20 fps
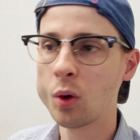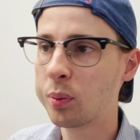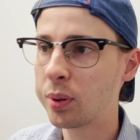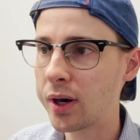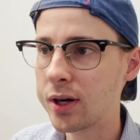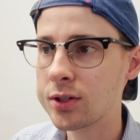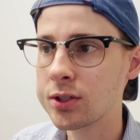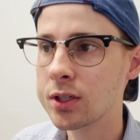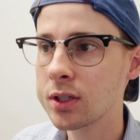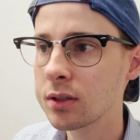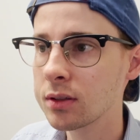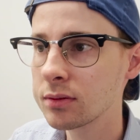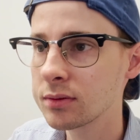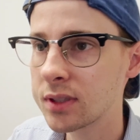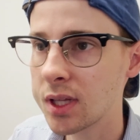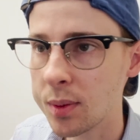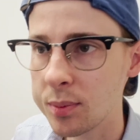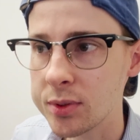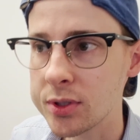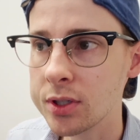pressure,
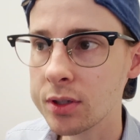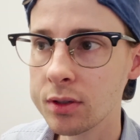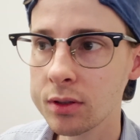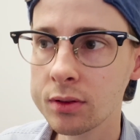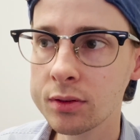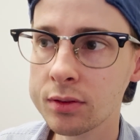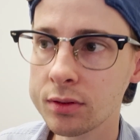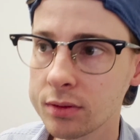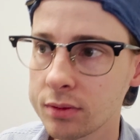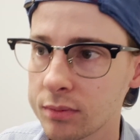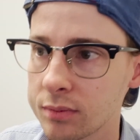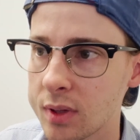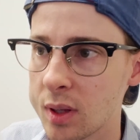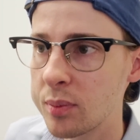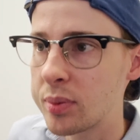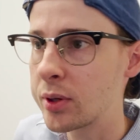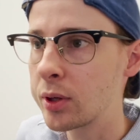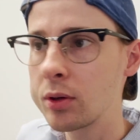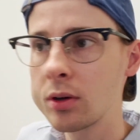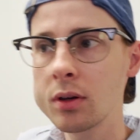temperatures,
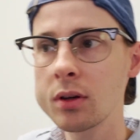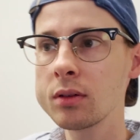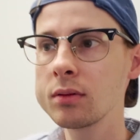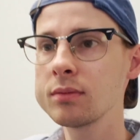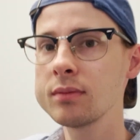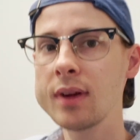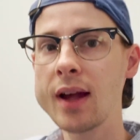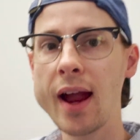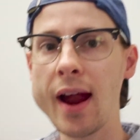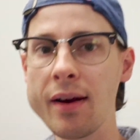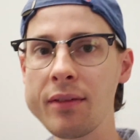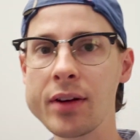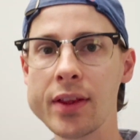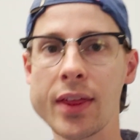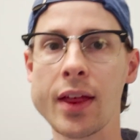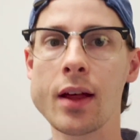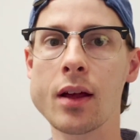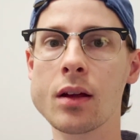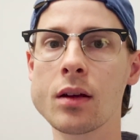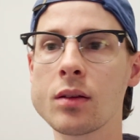computer,
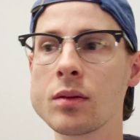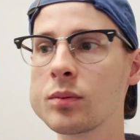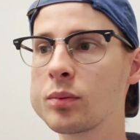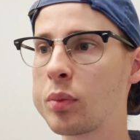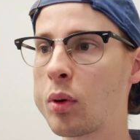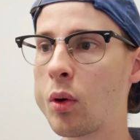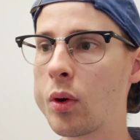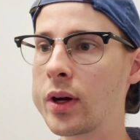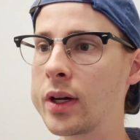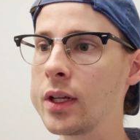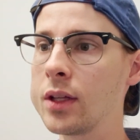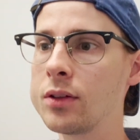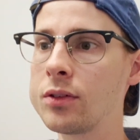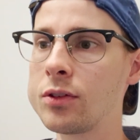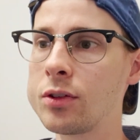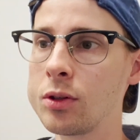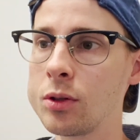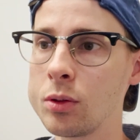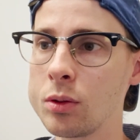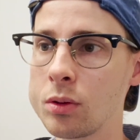everything pointed
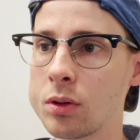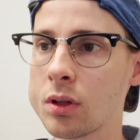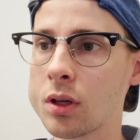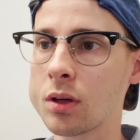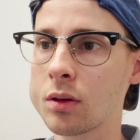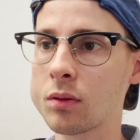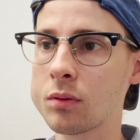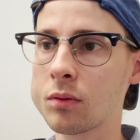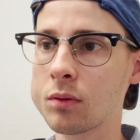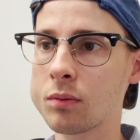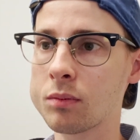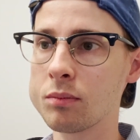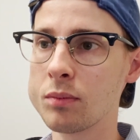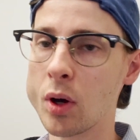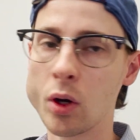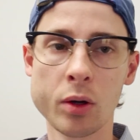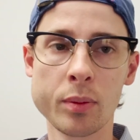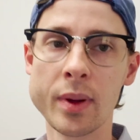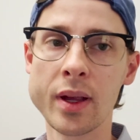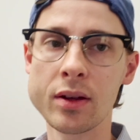to the
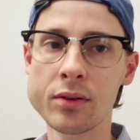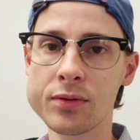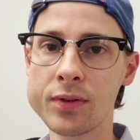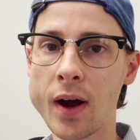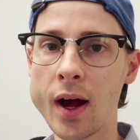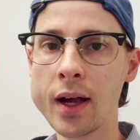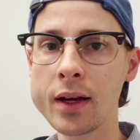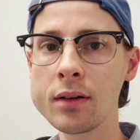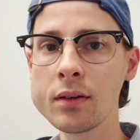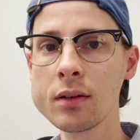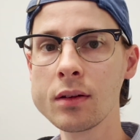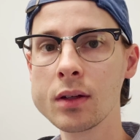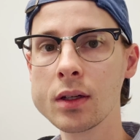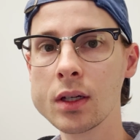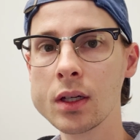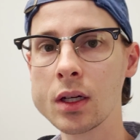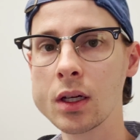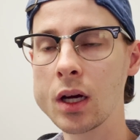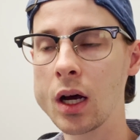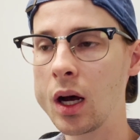motor being fine.
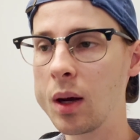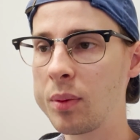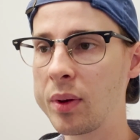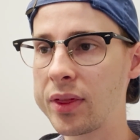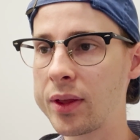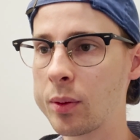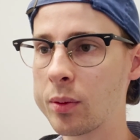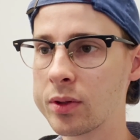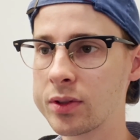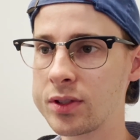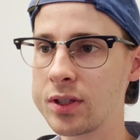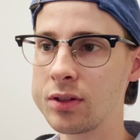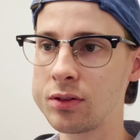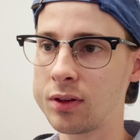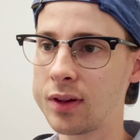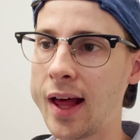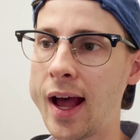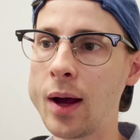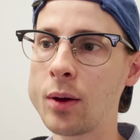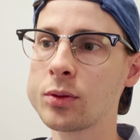But there was this
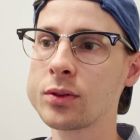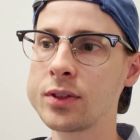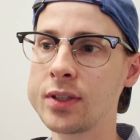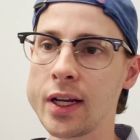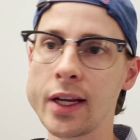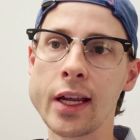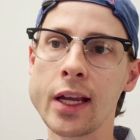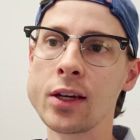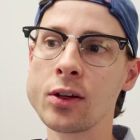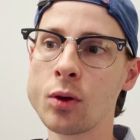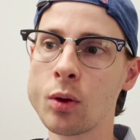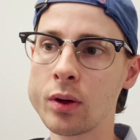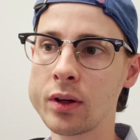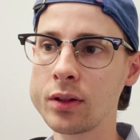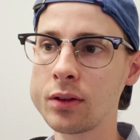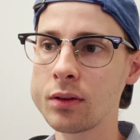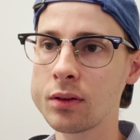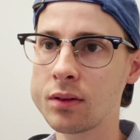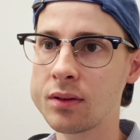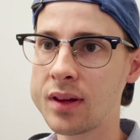loud ticking
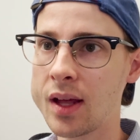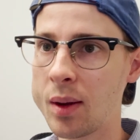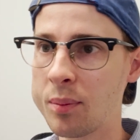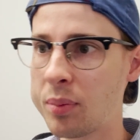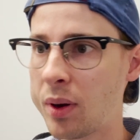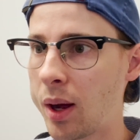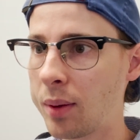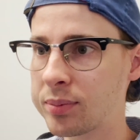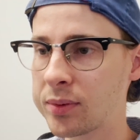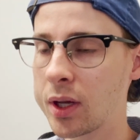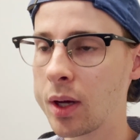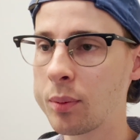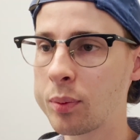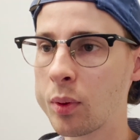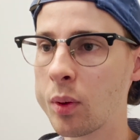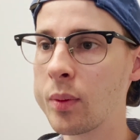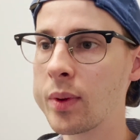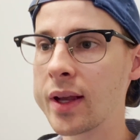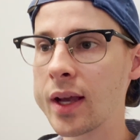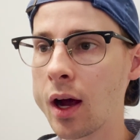noise that popped up
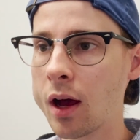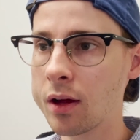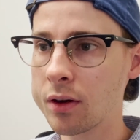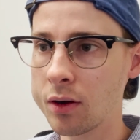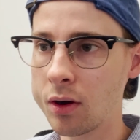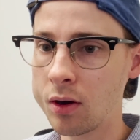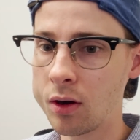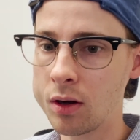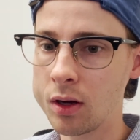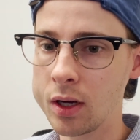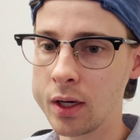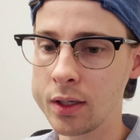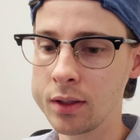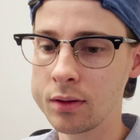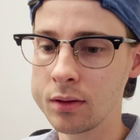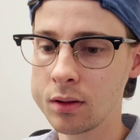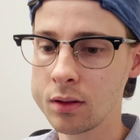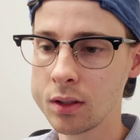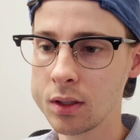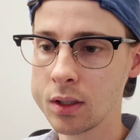when we got
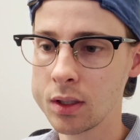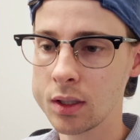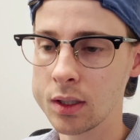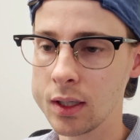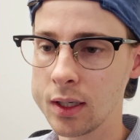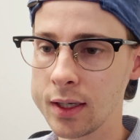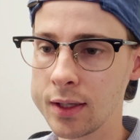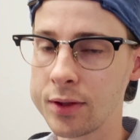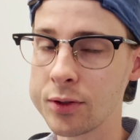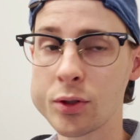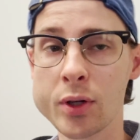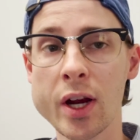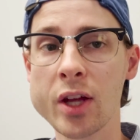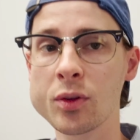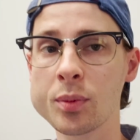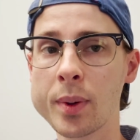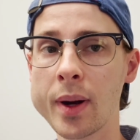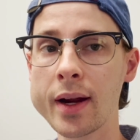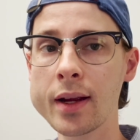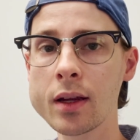on the trans
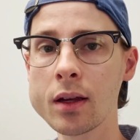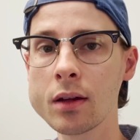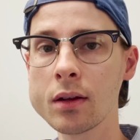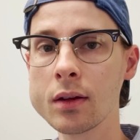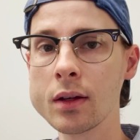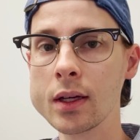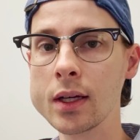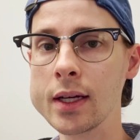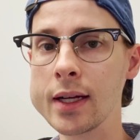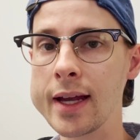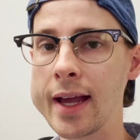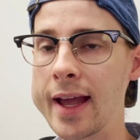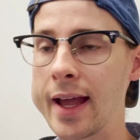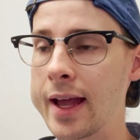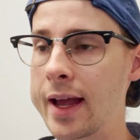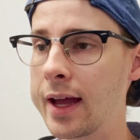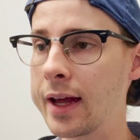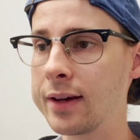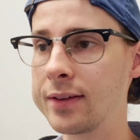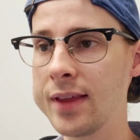brake.
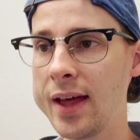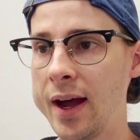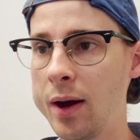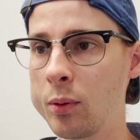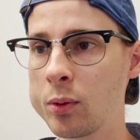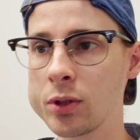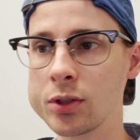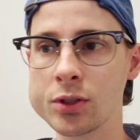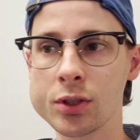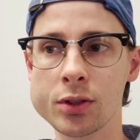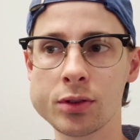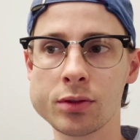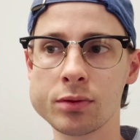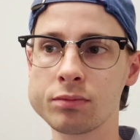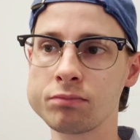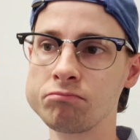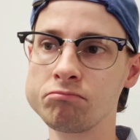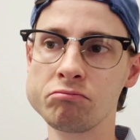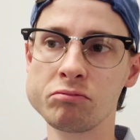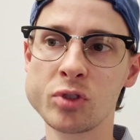And that was just
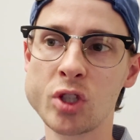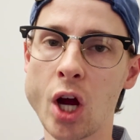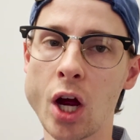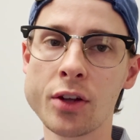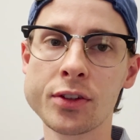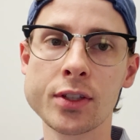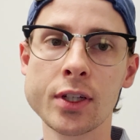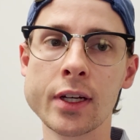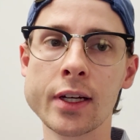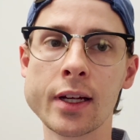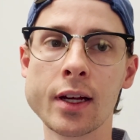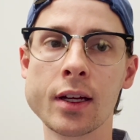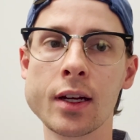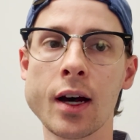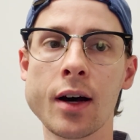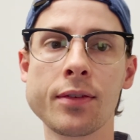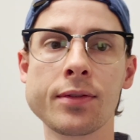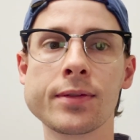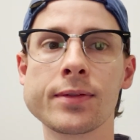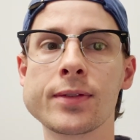daunting
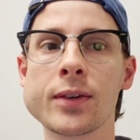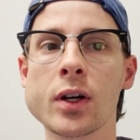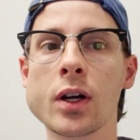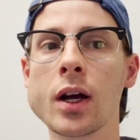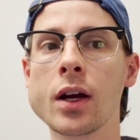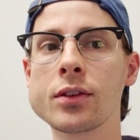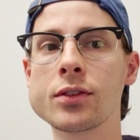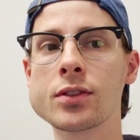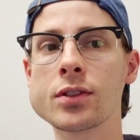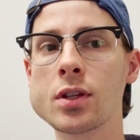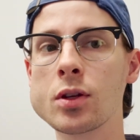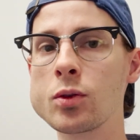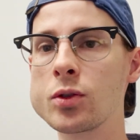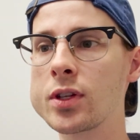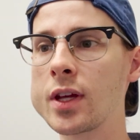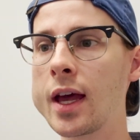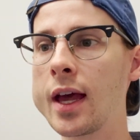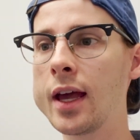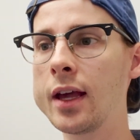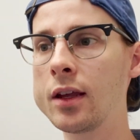enough for us to
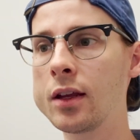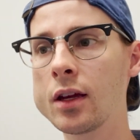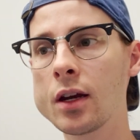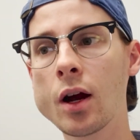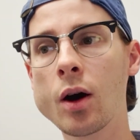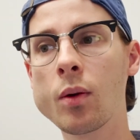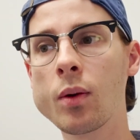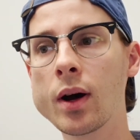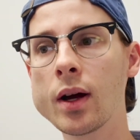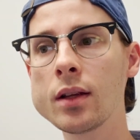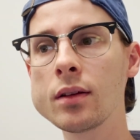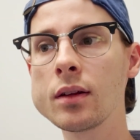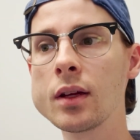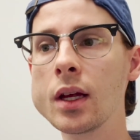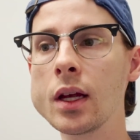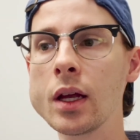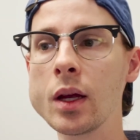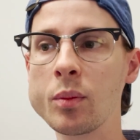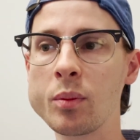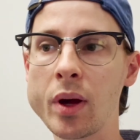say, you know what,
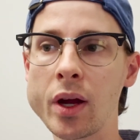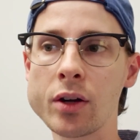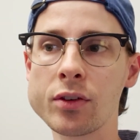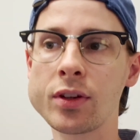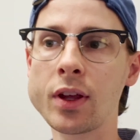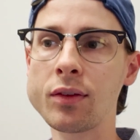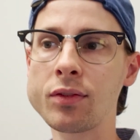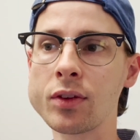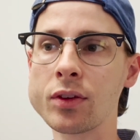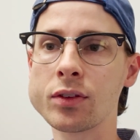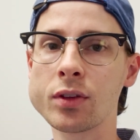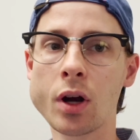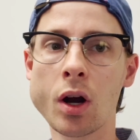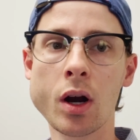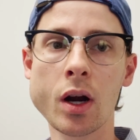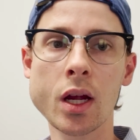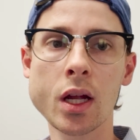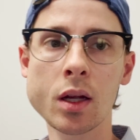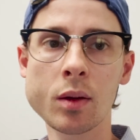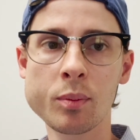better safe than
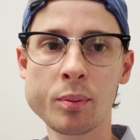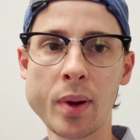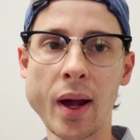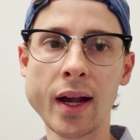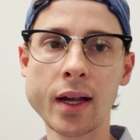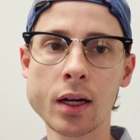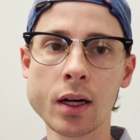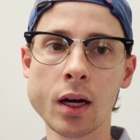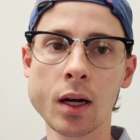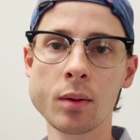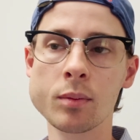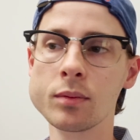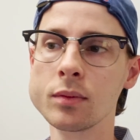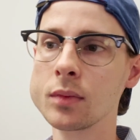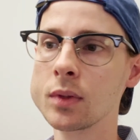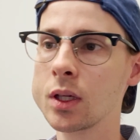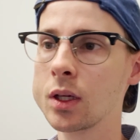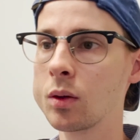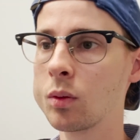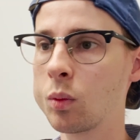sorry, pack it up.
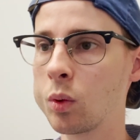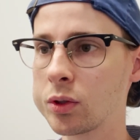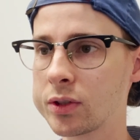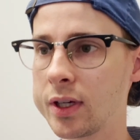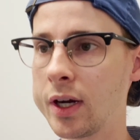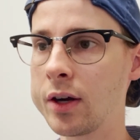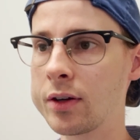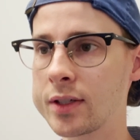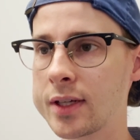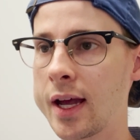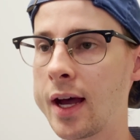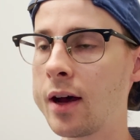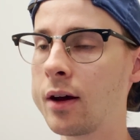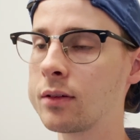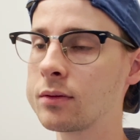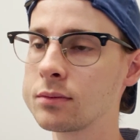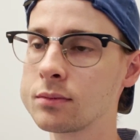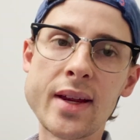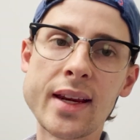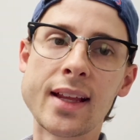We'll tear it
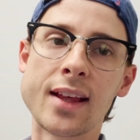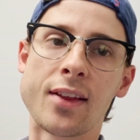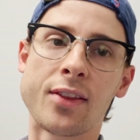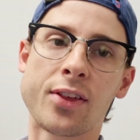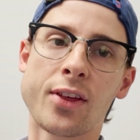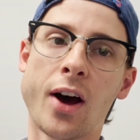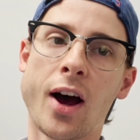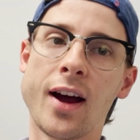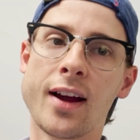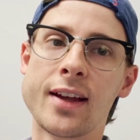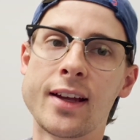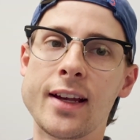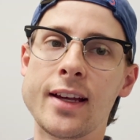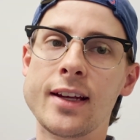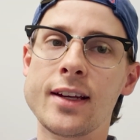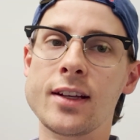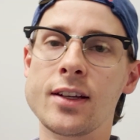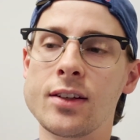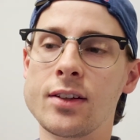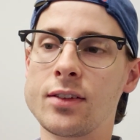down. Immediate thought
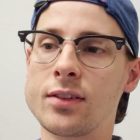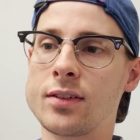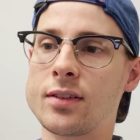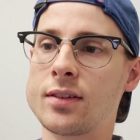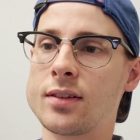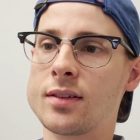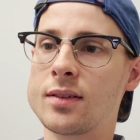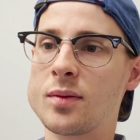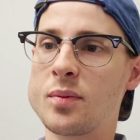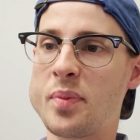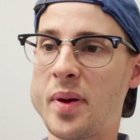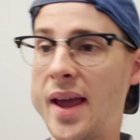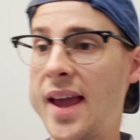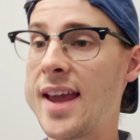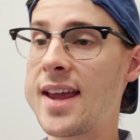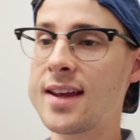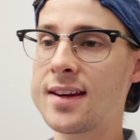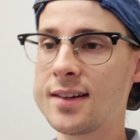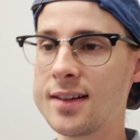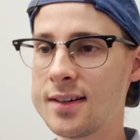is
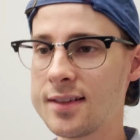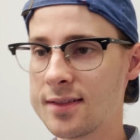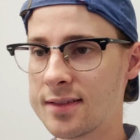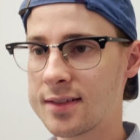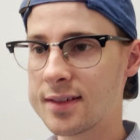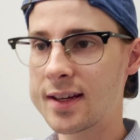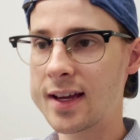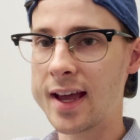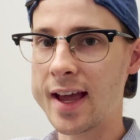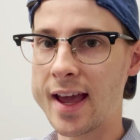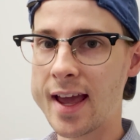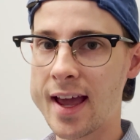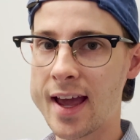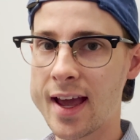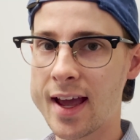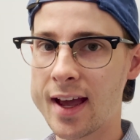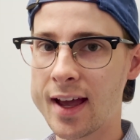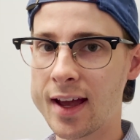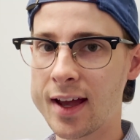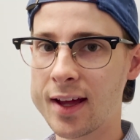pain,
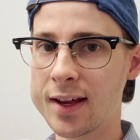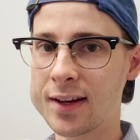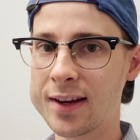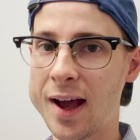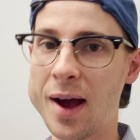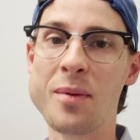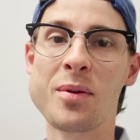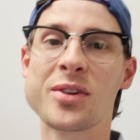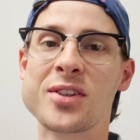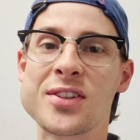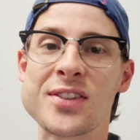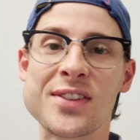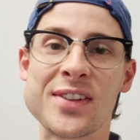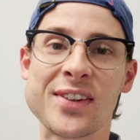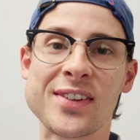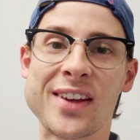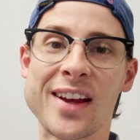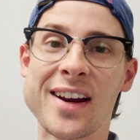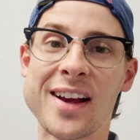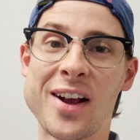and how much is
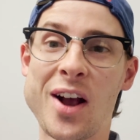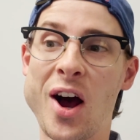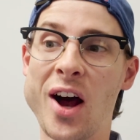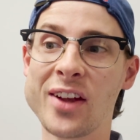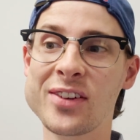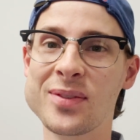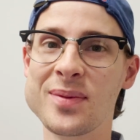this gonna cost